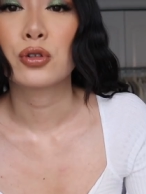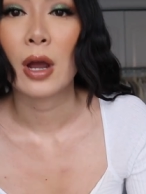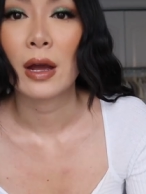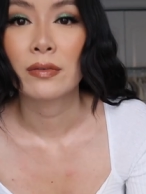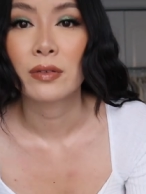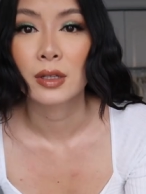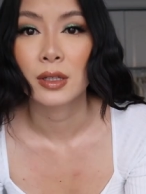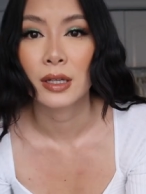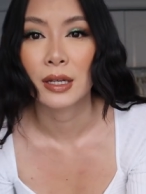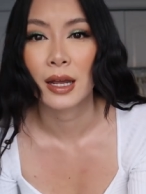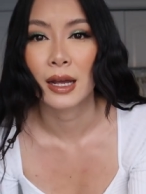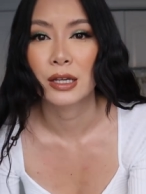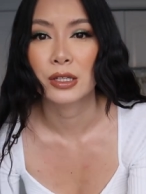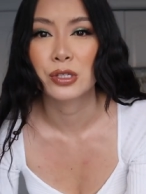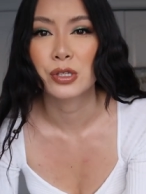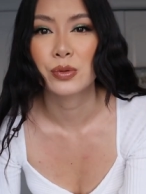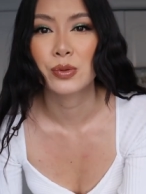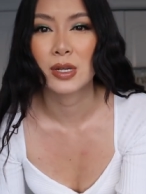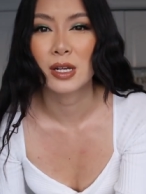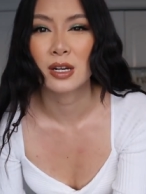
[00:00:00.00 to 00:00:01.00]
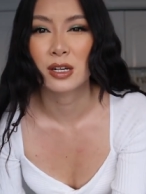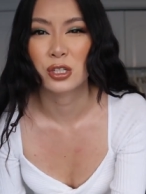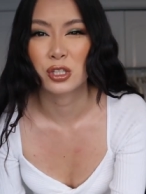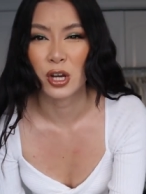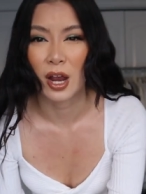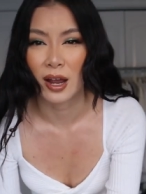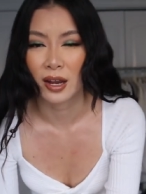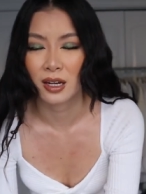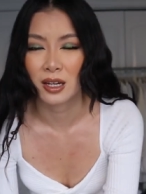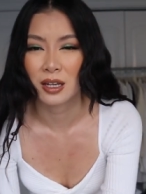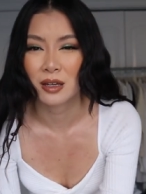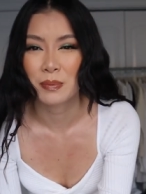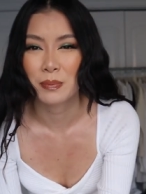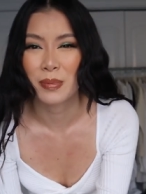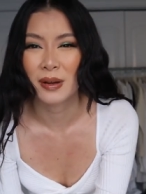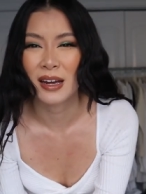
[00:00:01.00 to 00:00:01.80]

traveling, I do need a jacket,